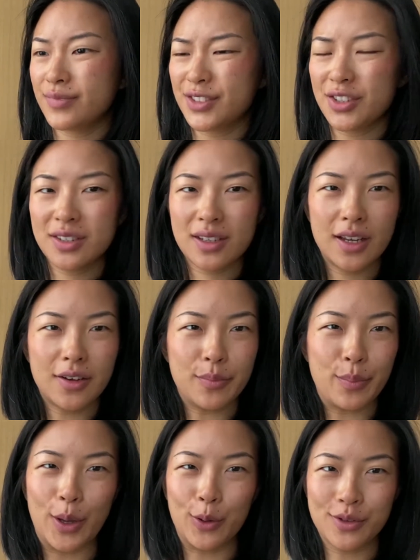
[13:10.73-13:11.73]
Just kind of
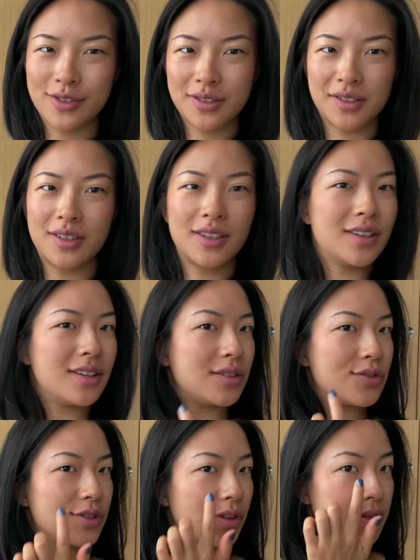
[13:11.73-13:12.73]
melts
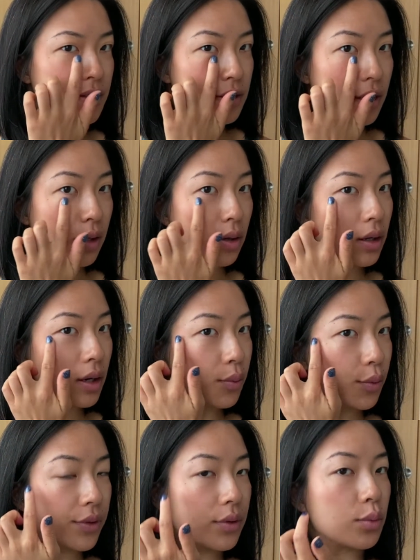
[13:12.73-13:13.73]
into the skin
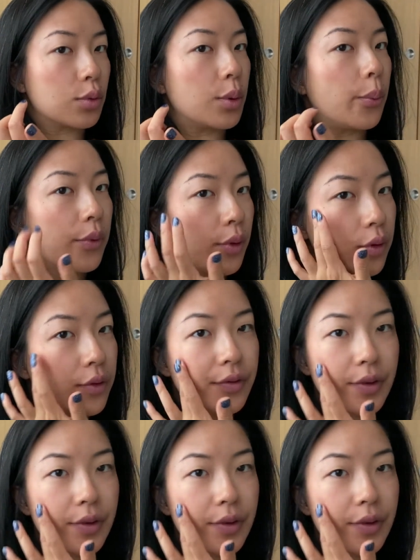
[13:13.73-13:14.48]
and with the warmth of your